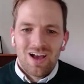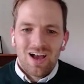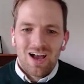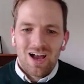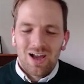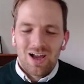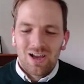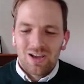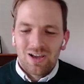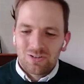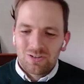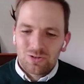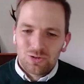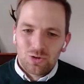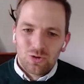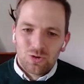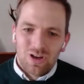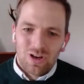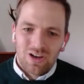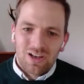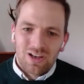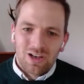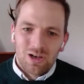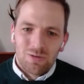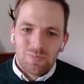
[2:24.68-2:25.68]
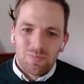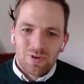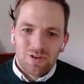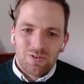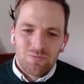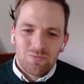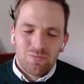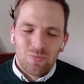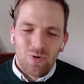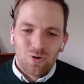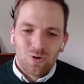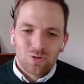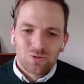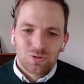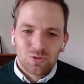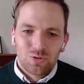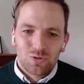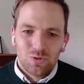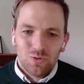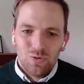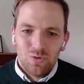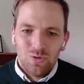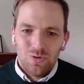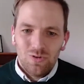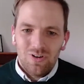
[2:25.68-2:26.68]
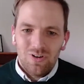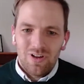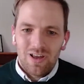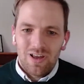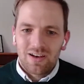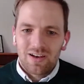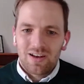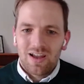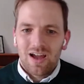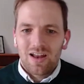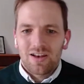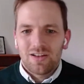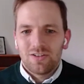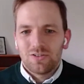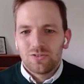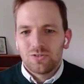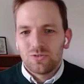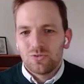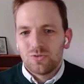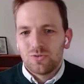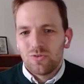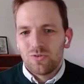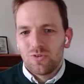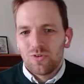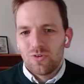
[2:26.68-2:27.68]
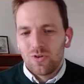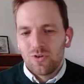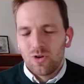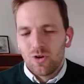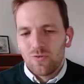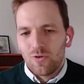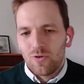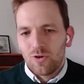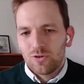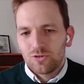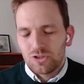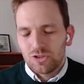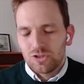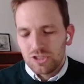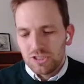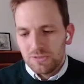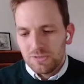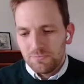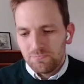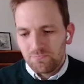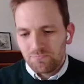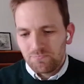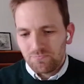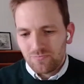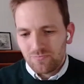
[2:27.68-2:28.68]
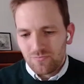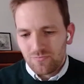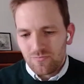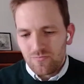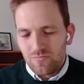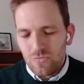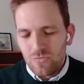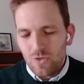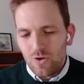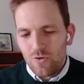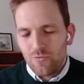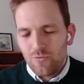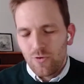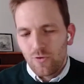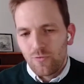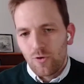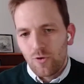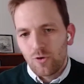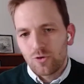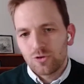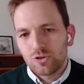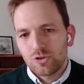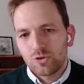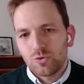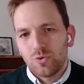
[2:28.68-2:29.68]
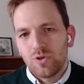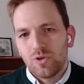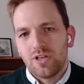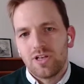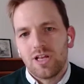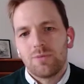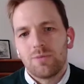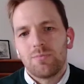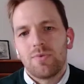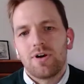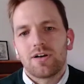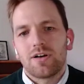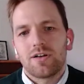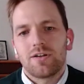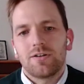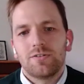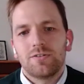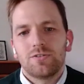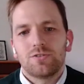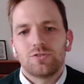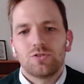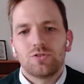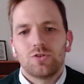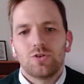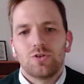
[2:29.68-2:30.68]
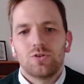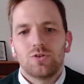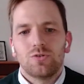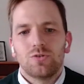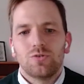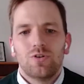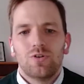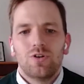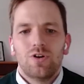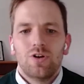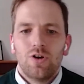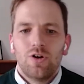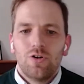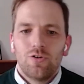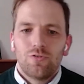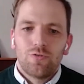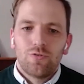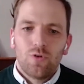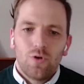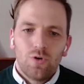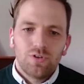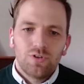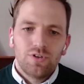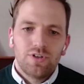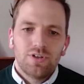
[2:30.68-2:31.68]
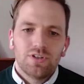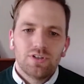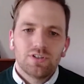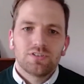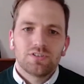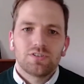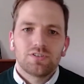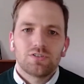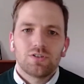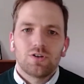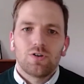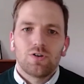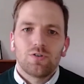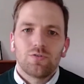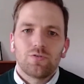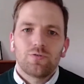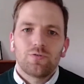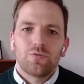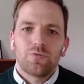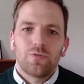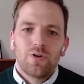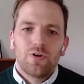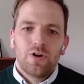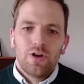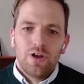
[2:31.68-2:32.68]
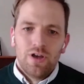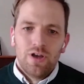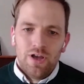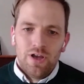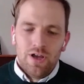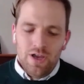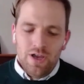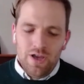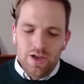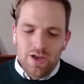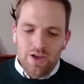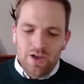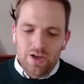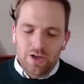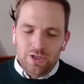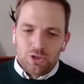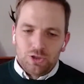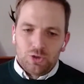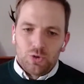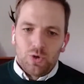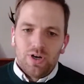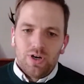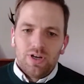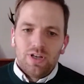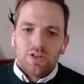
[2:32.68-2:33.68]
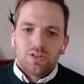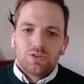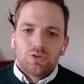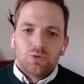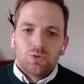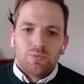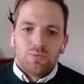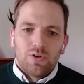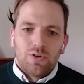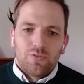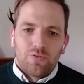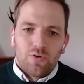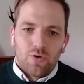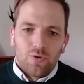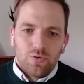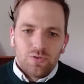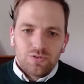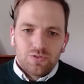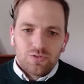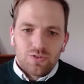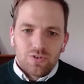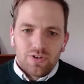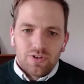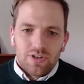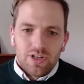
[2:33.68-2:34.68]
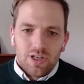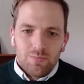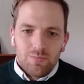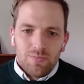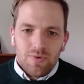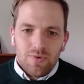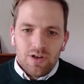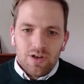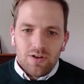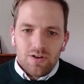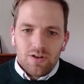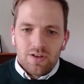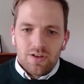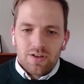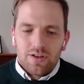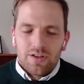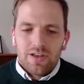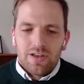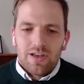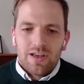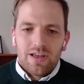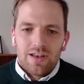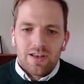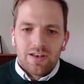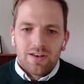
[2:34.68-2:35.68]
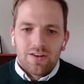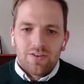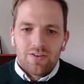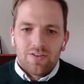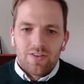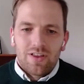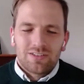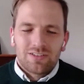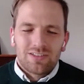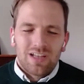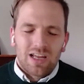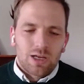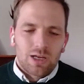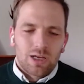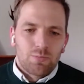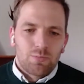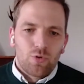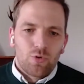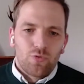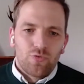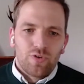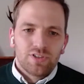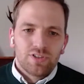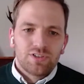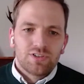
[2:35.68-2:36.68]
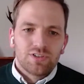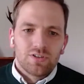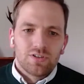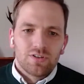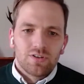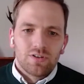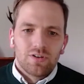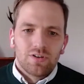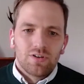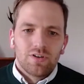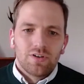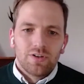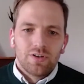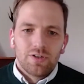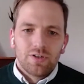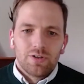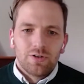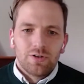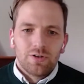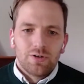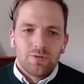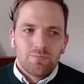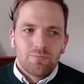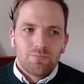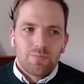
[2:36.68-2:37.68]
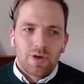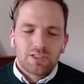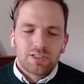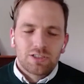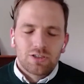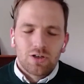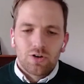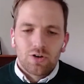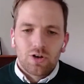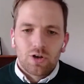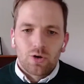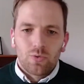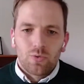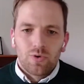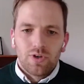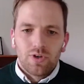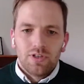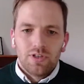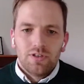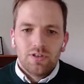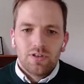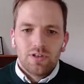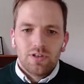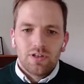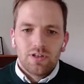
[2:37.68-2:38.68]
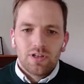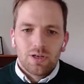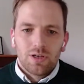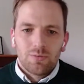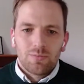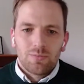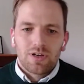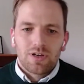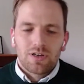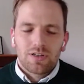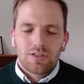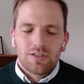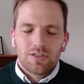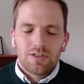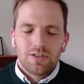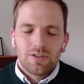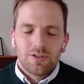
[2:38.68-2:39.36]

I took a little bit more school and got into the university for forestry in Denmark. So 4 years of training to be a forester in Denmark, and that's like a profession bachelor degree in Denmark.